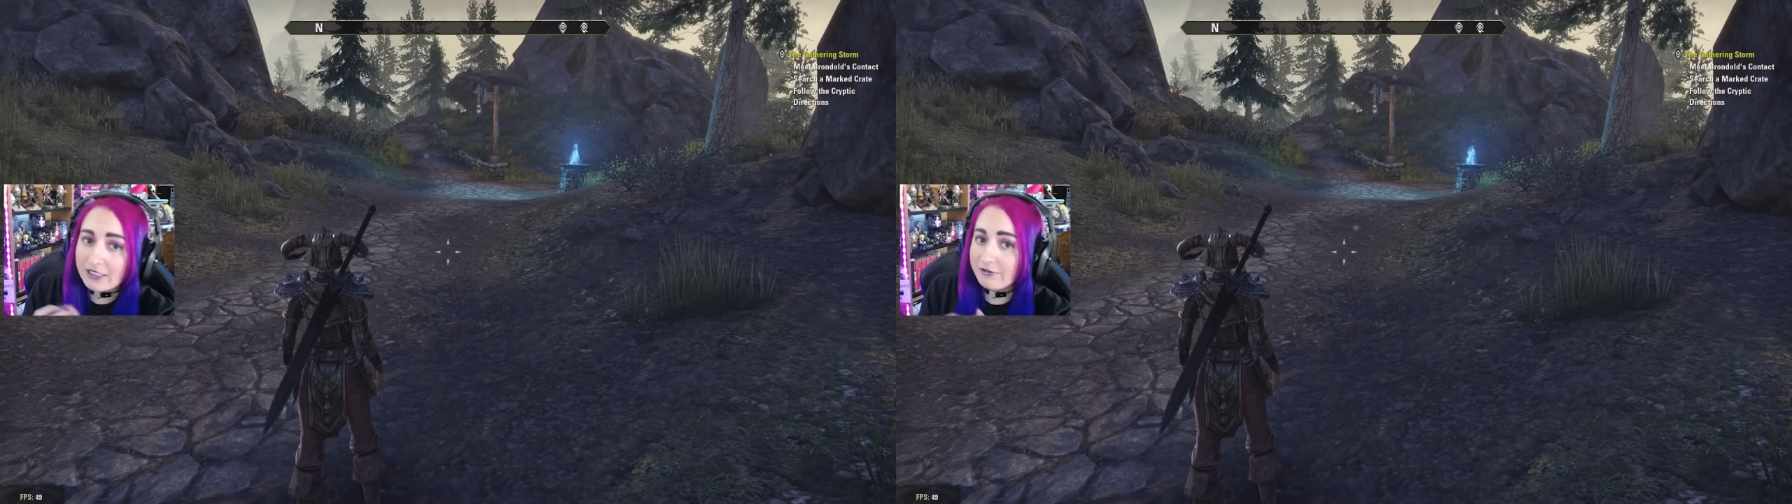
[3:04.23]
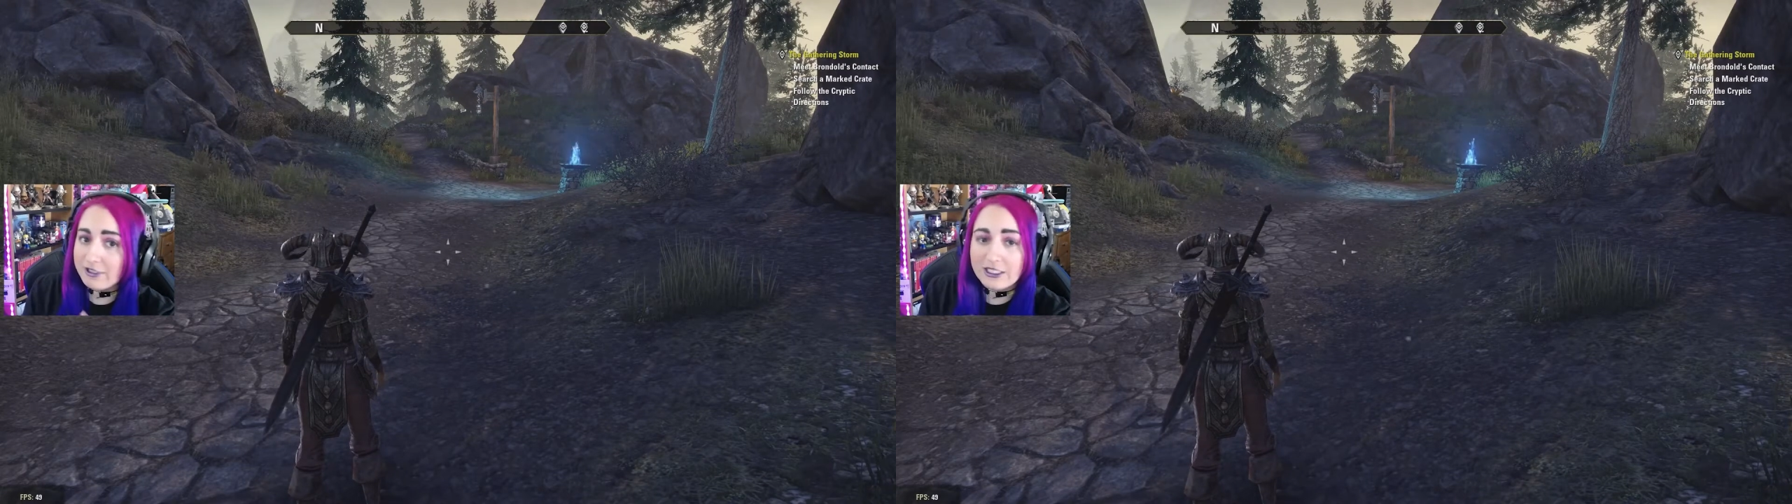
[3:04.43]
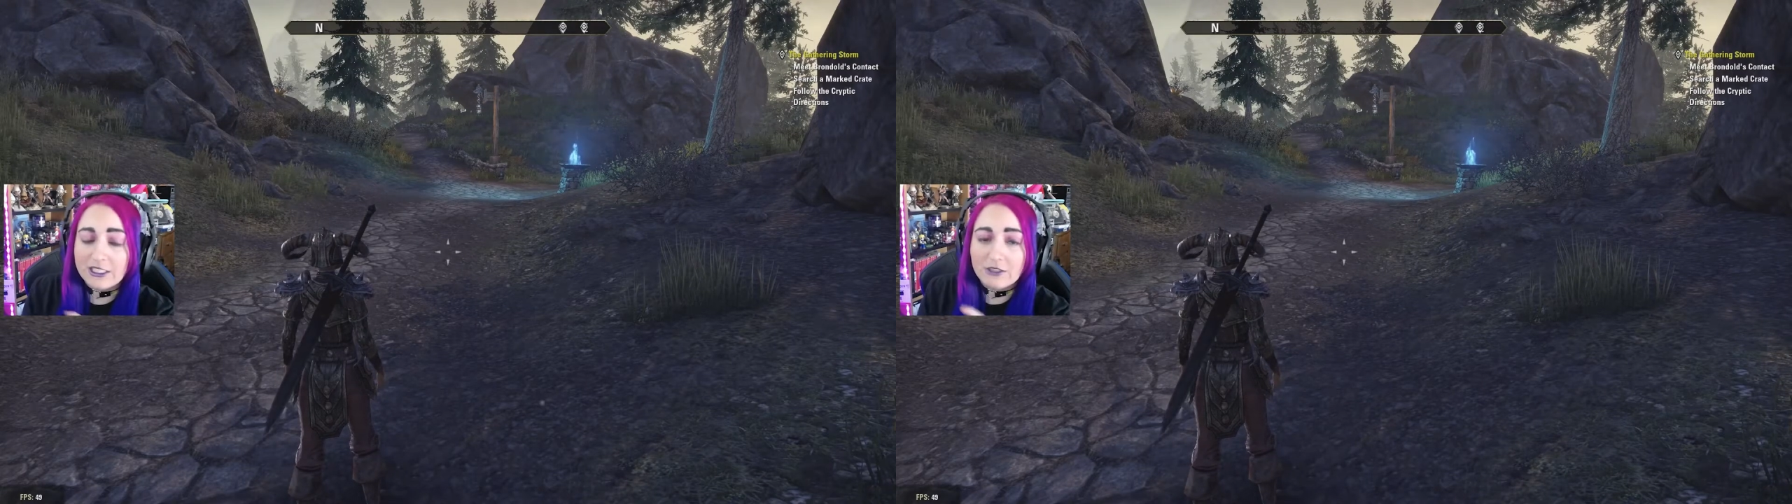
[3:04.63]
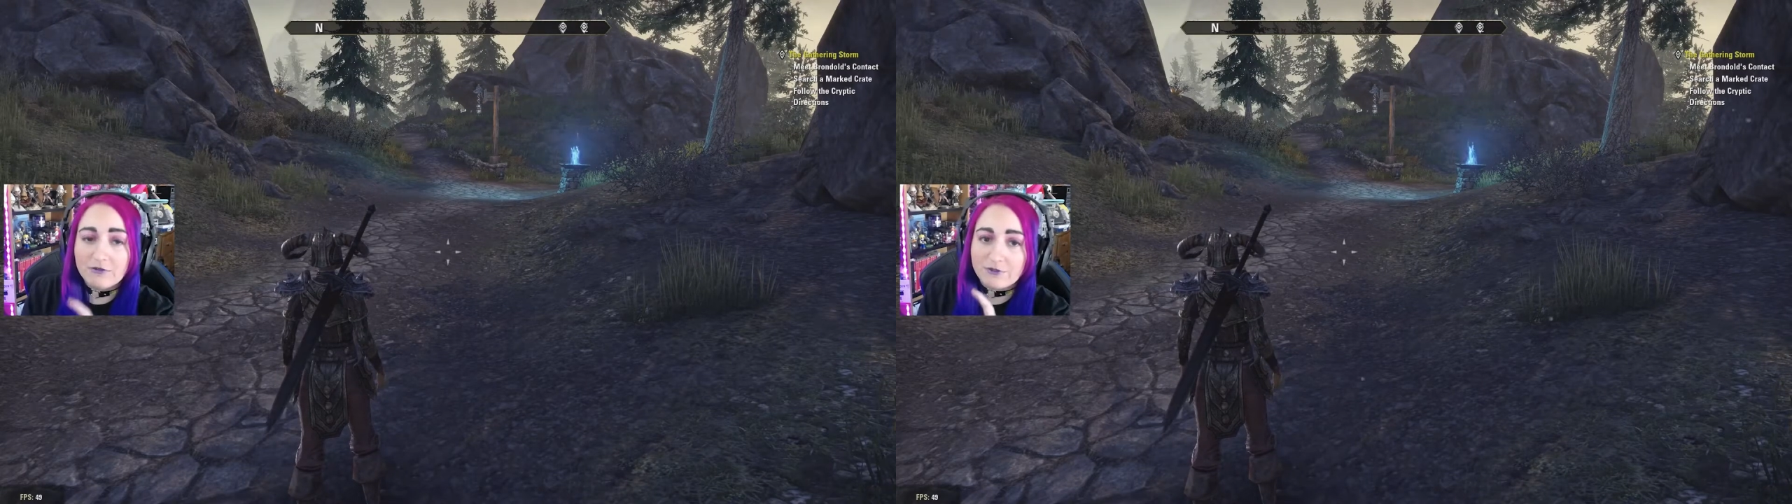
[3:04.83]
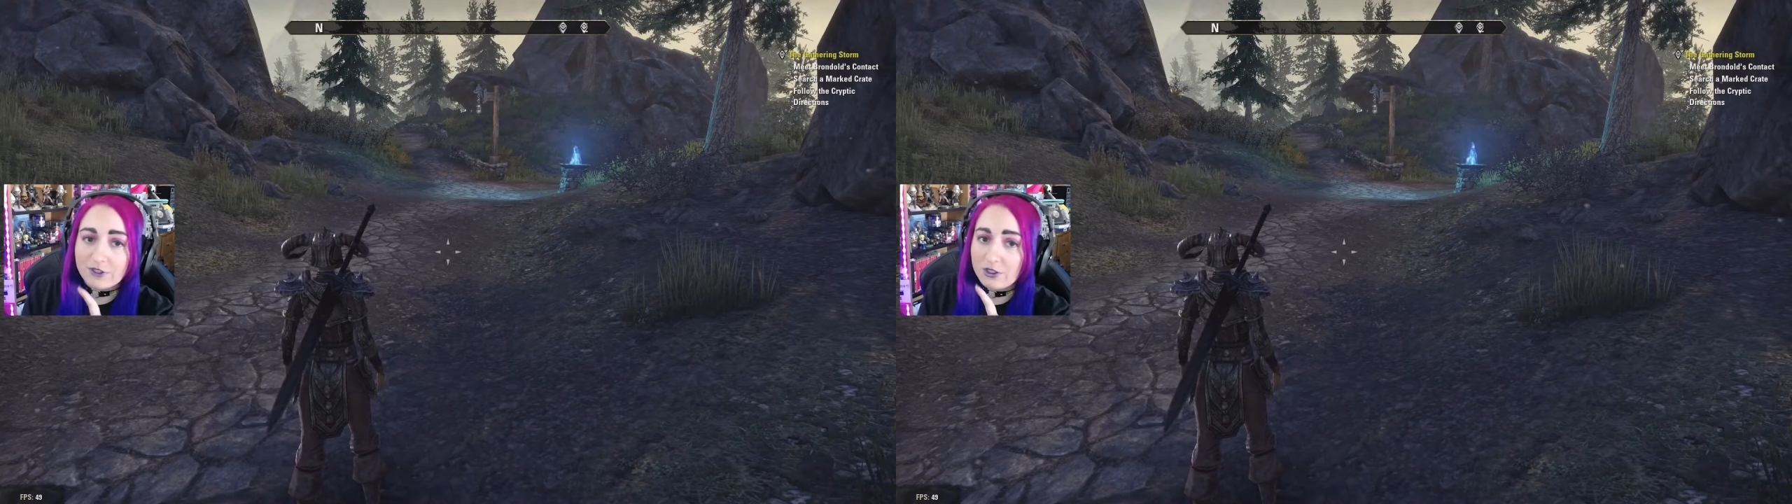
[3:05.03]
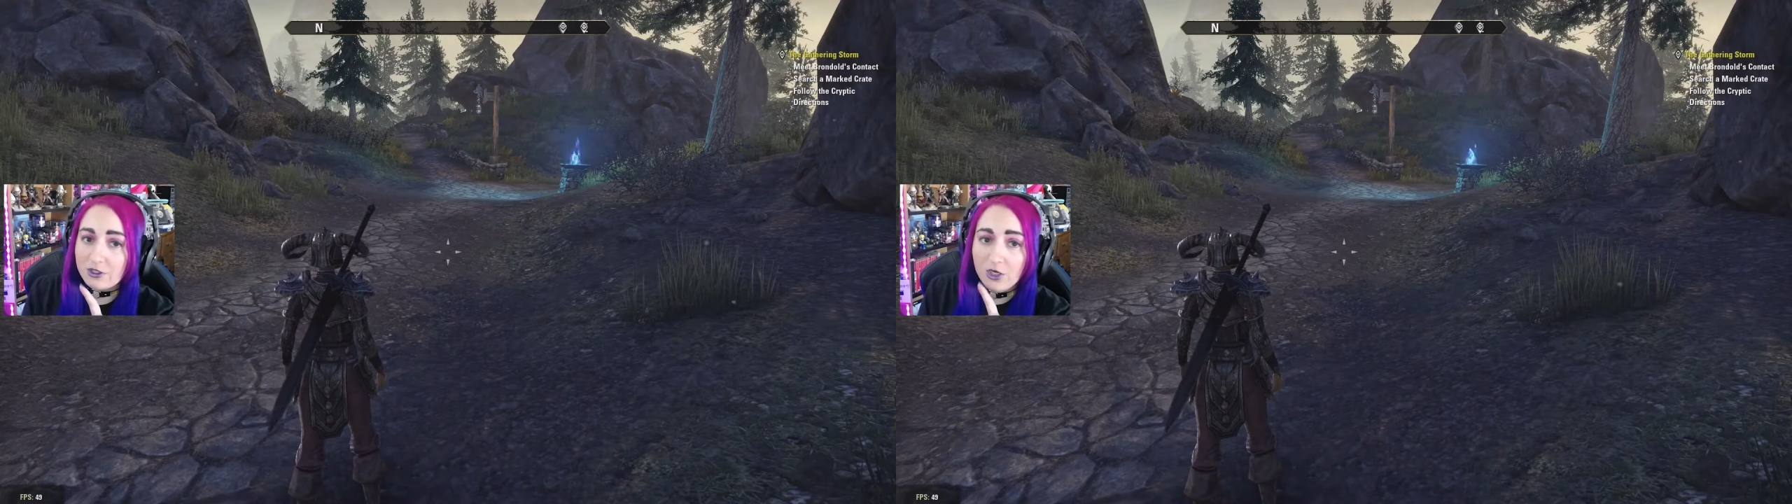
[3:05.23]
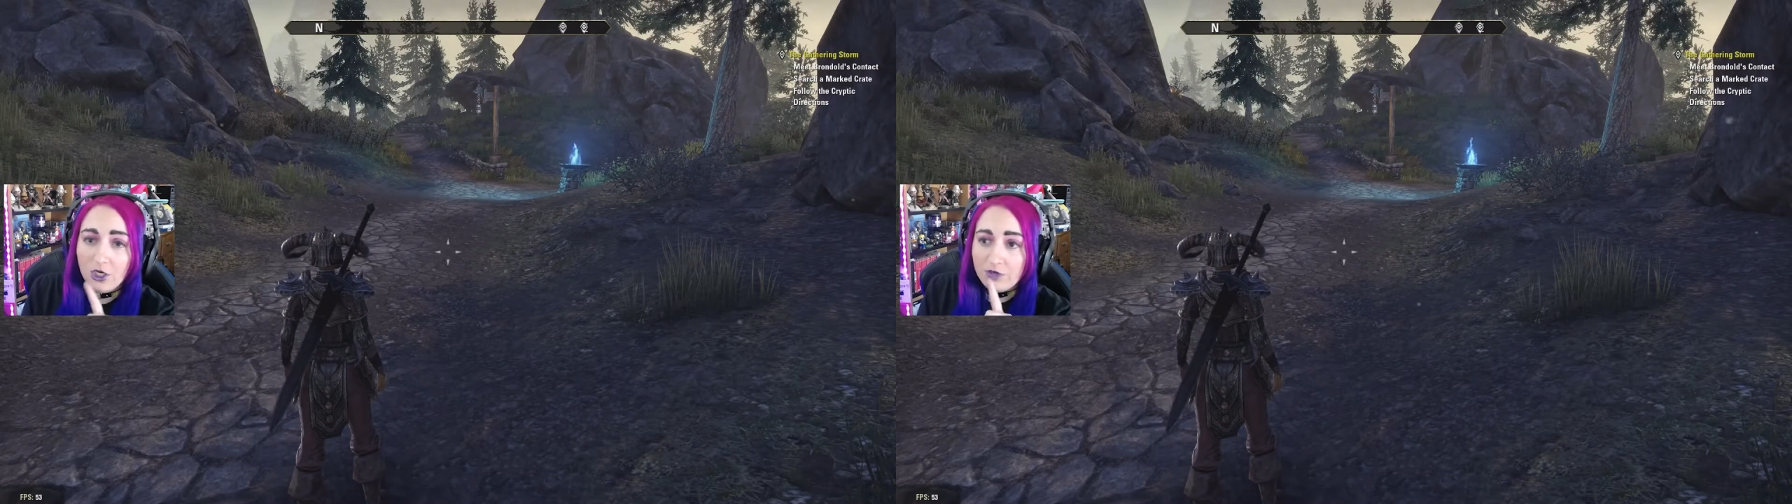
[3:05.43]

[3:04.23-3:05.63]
different guild for